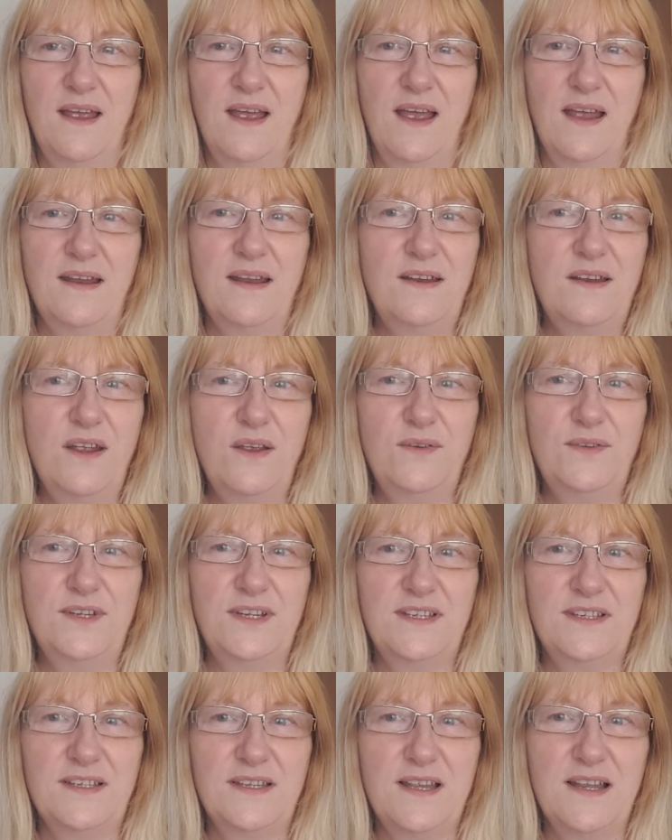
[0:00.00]
and I
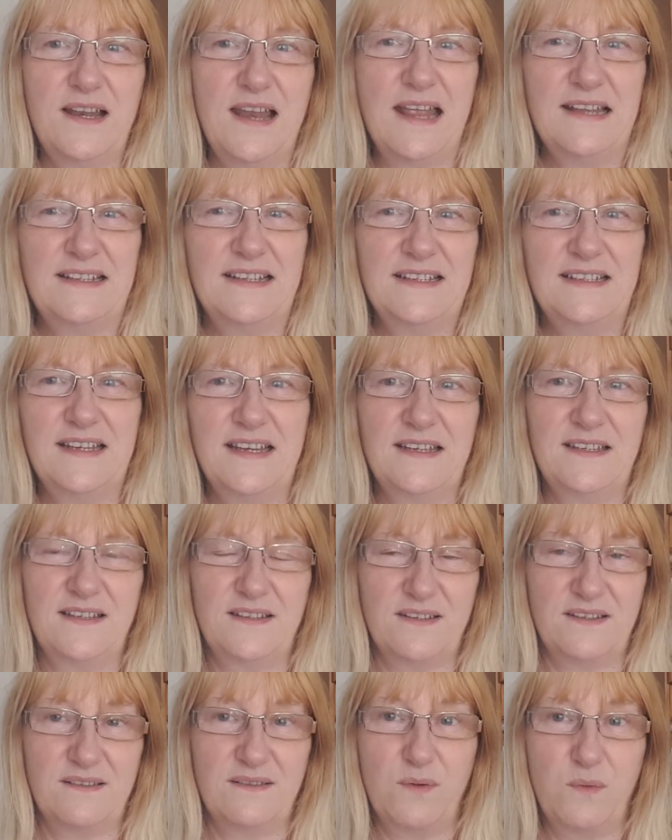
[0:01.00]
noticed the lettuces